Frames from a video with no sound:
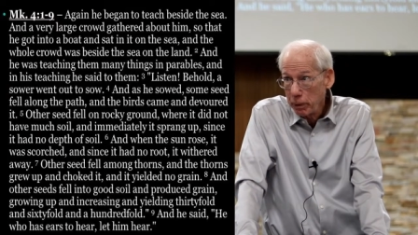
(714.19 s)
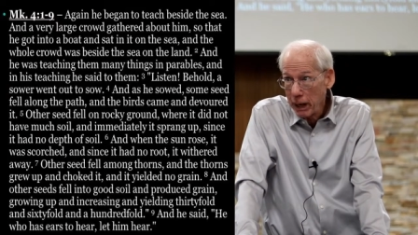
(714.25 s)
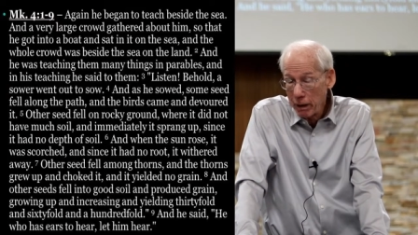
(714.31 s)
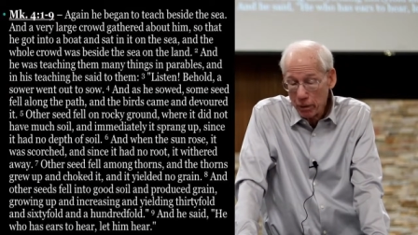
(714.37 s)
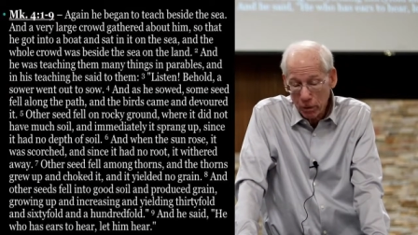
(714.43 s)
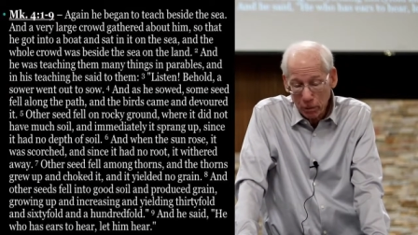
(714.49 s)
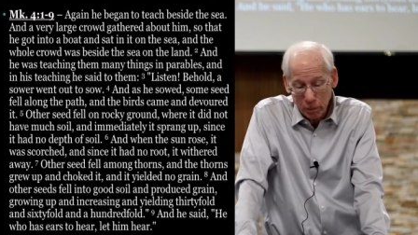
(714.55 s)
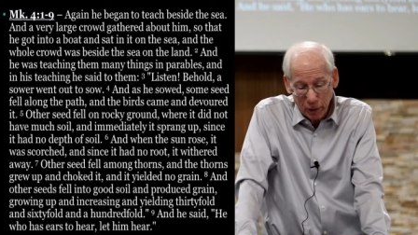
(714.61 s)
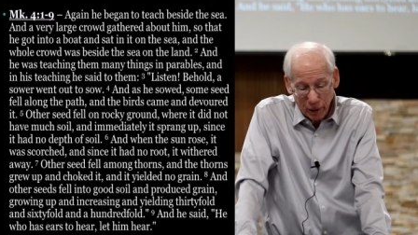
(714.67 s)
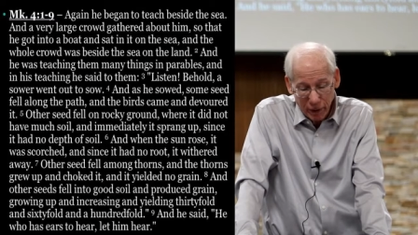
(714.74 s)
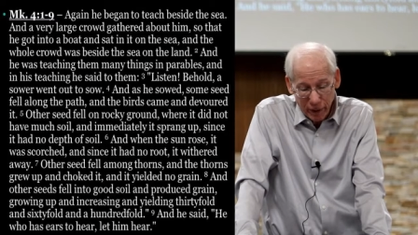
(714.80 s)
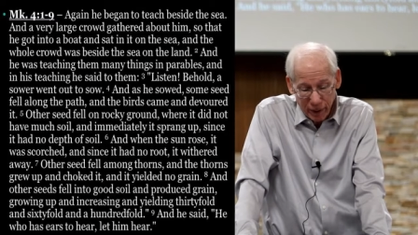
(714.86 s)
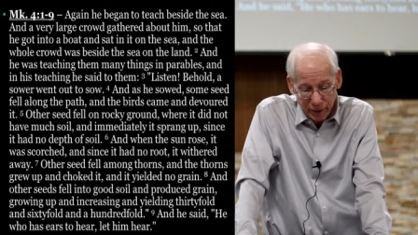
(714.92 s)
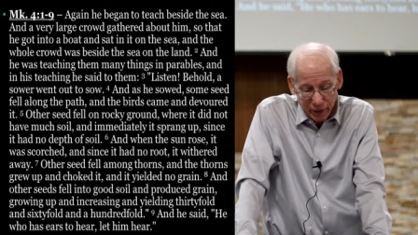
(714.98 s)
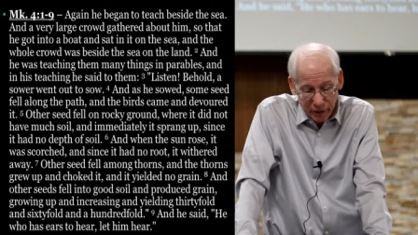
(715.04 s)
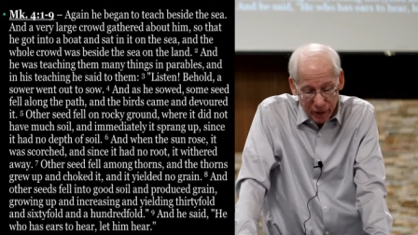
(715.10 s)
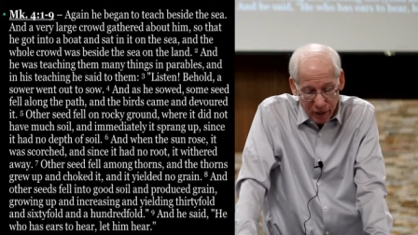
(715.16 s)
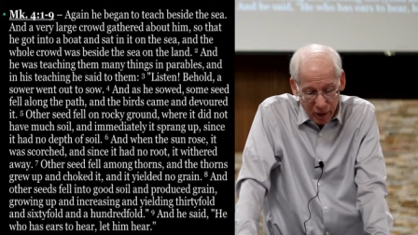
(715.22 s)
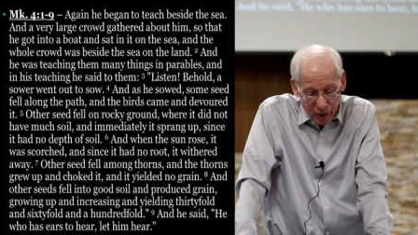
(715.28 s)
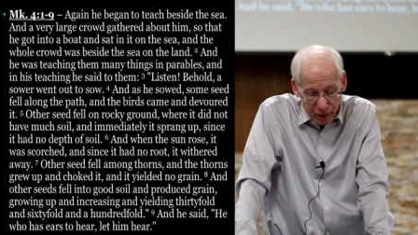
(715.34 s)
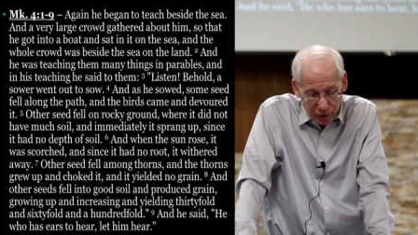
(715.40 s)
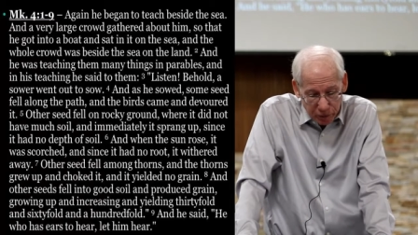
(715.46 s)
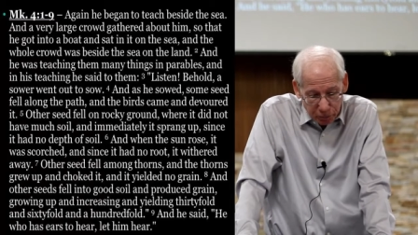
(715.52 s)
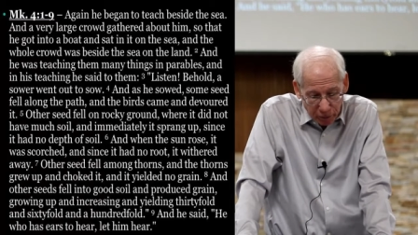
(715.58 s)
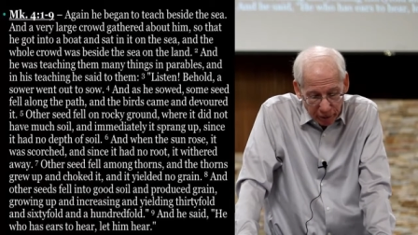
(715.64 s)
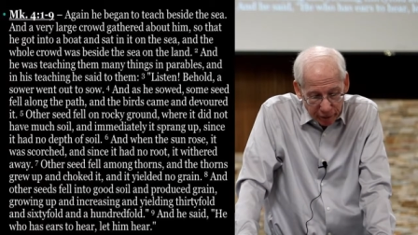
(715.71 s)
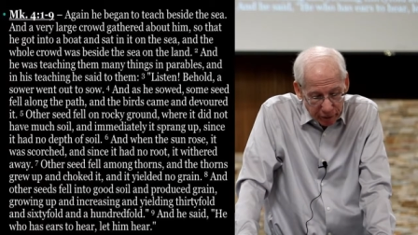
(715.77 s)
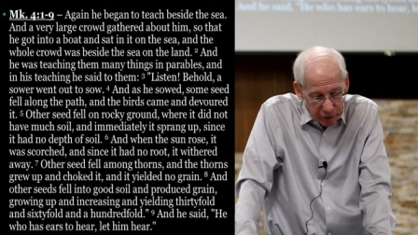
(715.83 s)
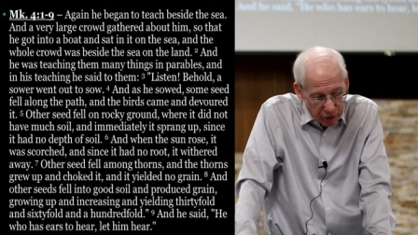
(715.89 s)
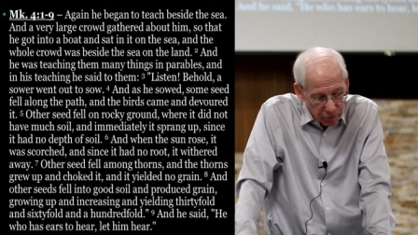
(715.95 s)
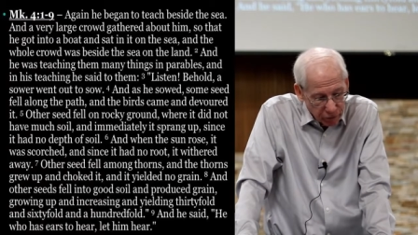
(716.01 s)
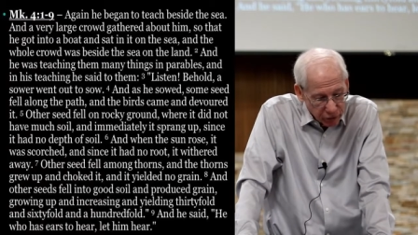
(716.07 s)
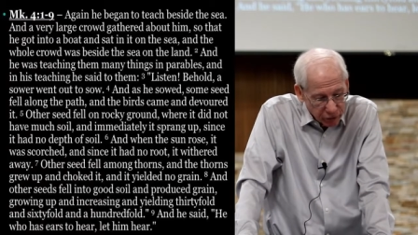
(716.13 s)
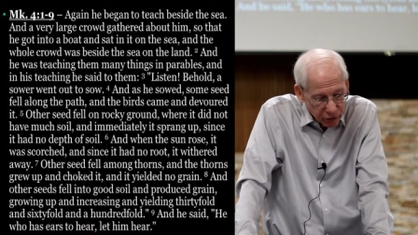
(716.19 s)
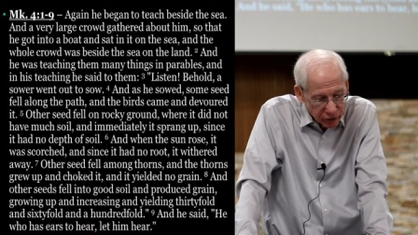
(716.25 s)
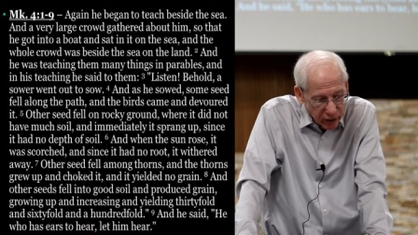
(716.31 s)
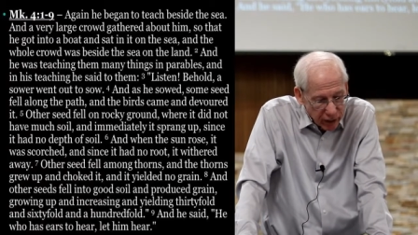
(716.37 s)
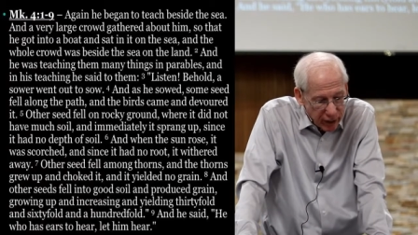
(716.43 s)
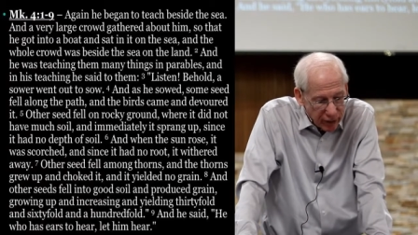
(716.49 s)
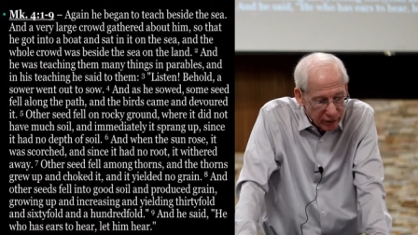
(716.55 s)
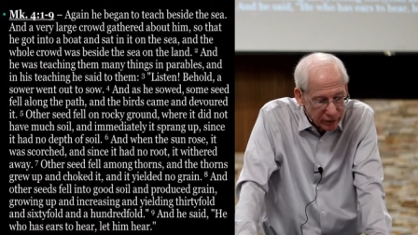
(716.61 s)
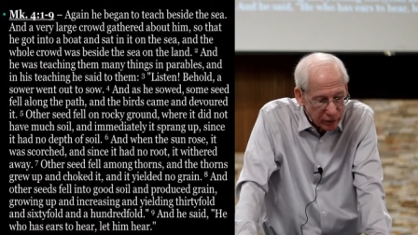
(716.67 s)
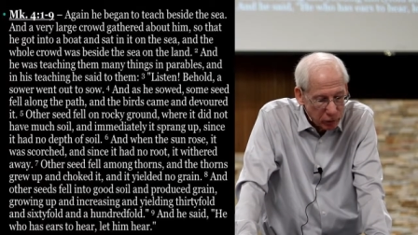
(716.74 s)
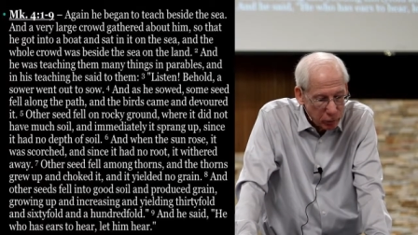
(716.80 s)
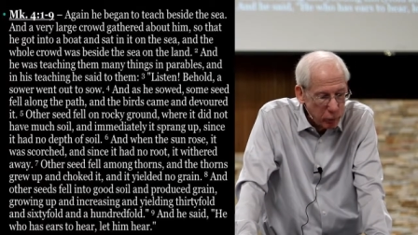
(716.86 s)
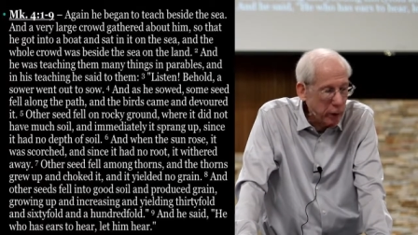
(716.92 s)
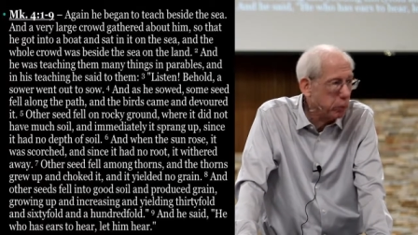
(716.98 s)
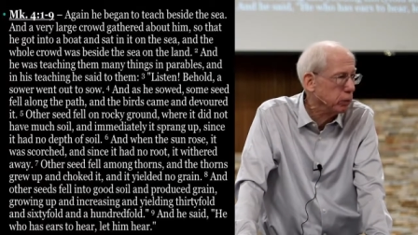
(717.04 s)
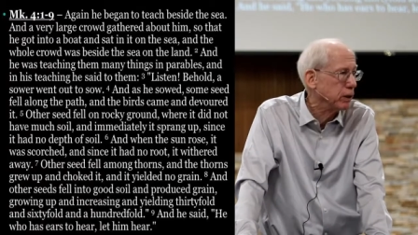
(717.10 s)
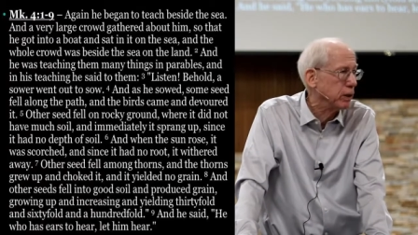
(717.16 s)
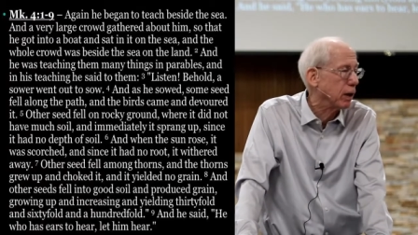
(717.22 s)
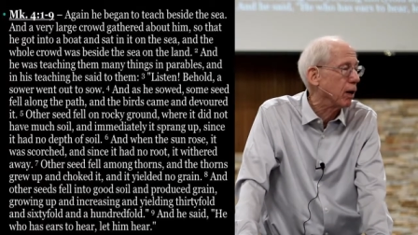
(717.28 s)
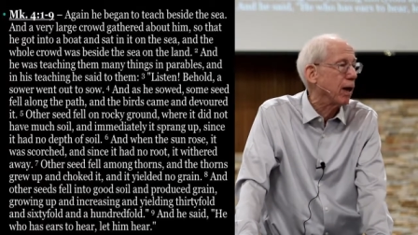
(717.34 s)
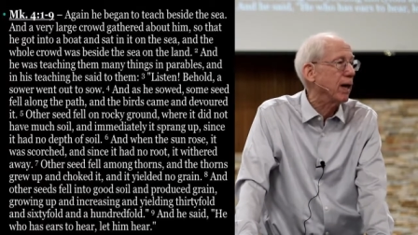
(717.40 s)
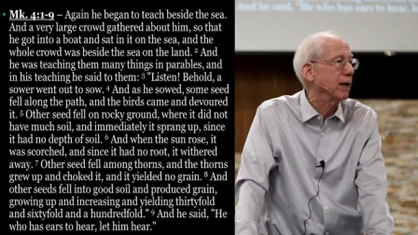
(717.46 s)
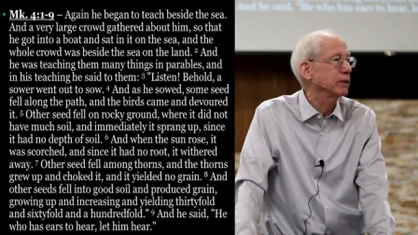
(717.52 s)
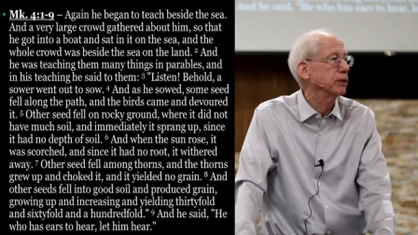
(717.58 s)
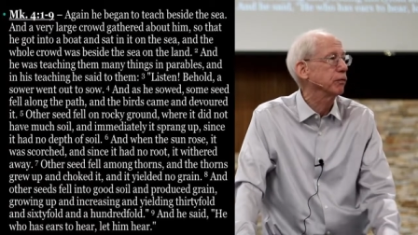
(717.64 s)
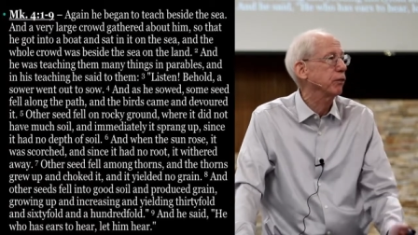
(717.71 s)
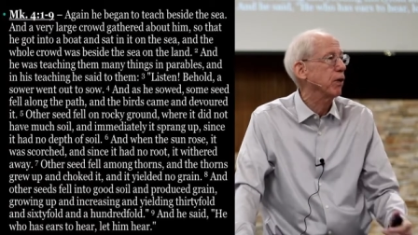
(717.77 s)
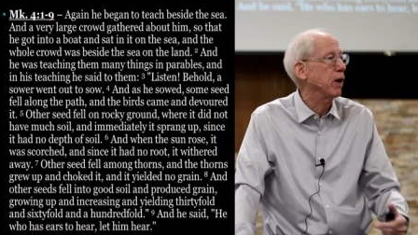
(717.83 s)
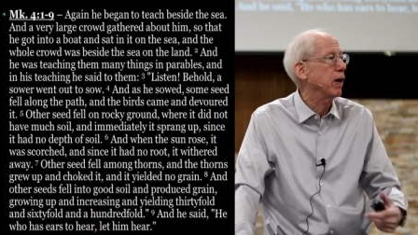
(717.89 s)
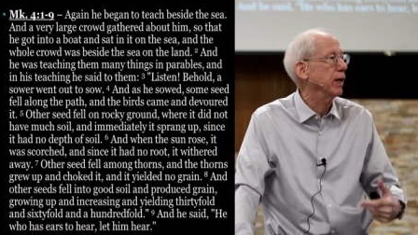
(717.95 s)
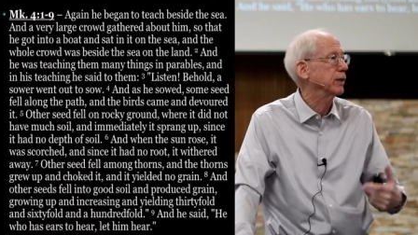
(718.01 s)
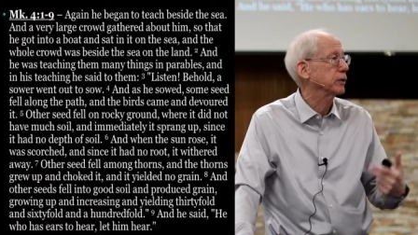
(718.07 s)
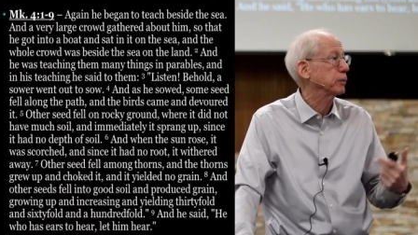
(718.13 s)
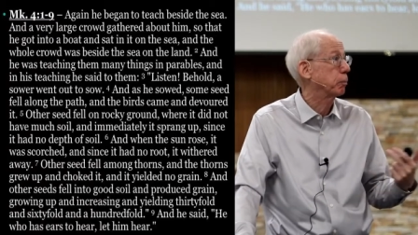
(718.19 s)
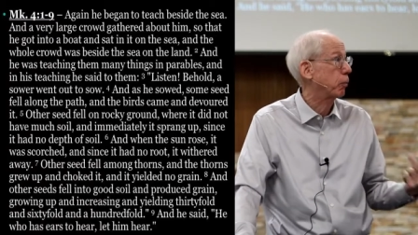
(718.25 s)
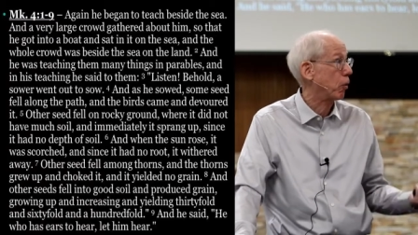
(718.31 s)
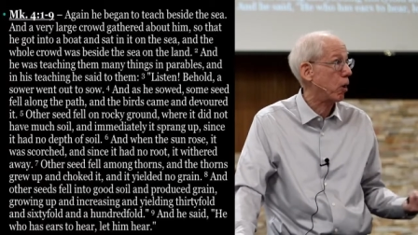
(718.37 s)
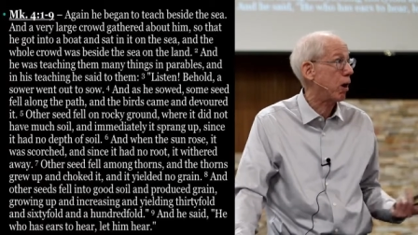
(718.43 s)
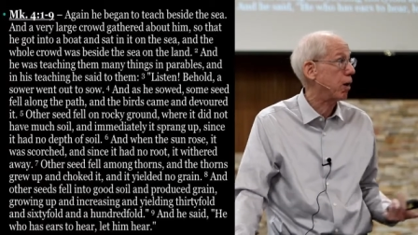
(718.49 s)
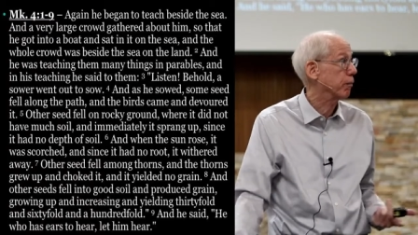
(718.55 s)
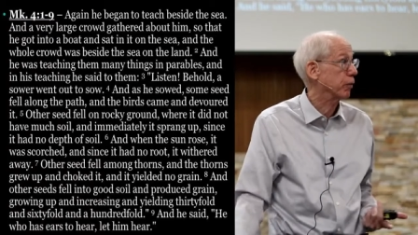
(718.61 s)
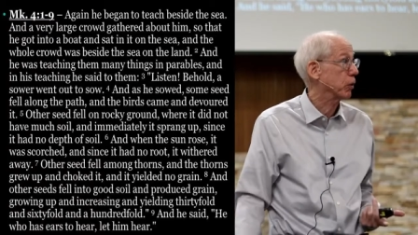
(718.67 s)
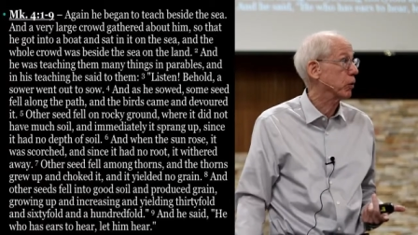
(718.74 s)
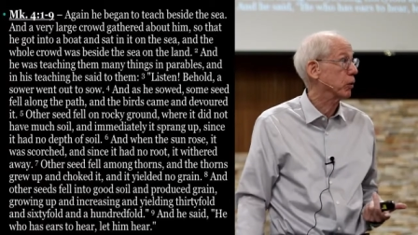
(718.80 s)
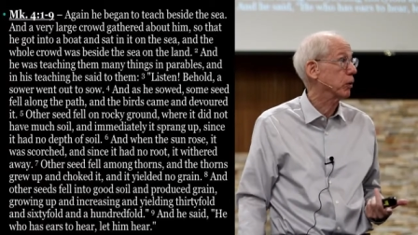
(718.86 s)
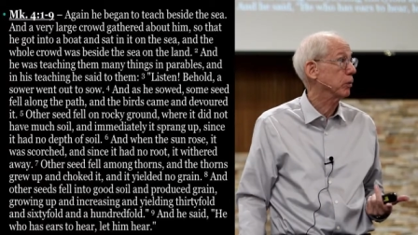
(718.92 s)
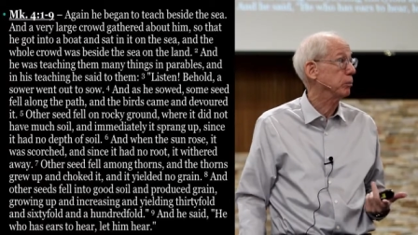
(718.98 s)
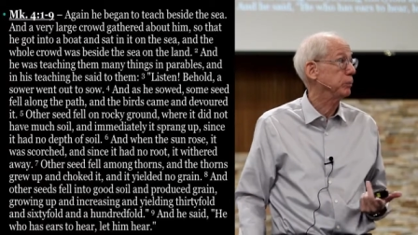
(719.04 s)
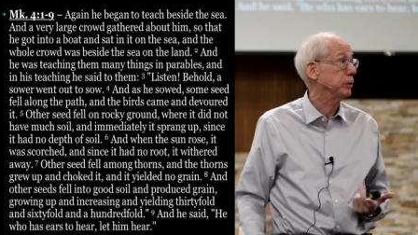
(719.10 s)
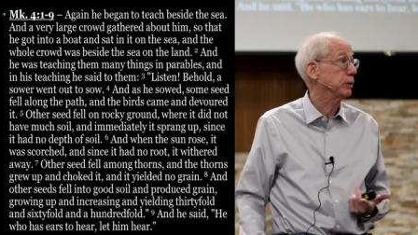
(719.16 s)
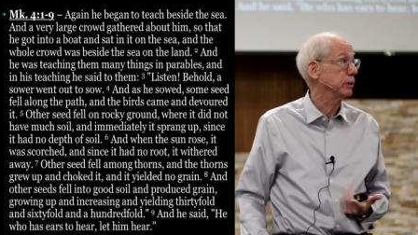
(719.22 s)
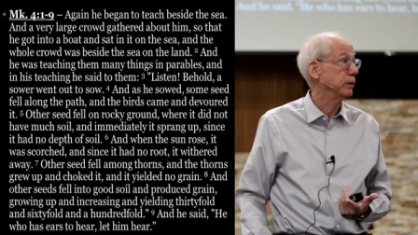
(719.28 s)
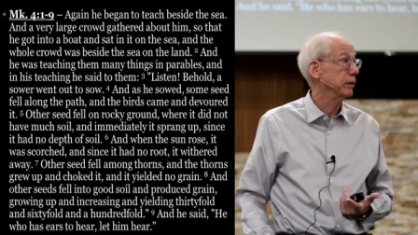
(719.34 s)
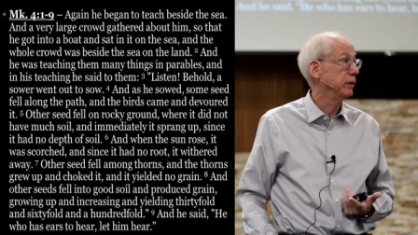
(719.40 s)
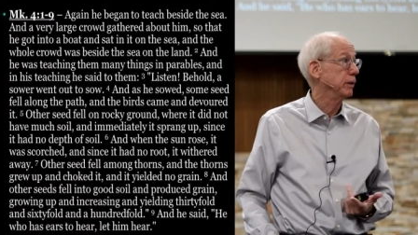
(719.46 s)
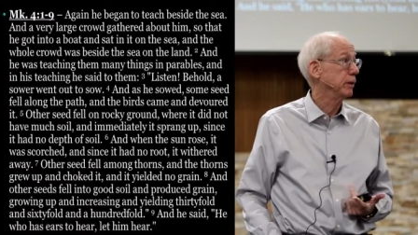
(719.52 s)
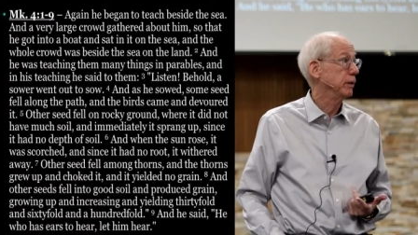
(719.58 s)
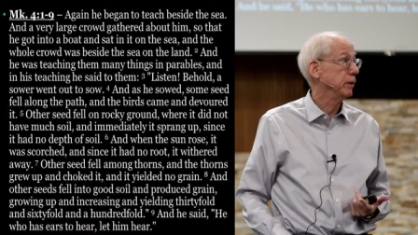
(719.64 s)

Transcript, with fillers: A in the gospel, it covers sayings that we would classify as proverbs,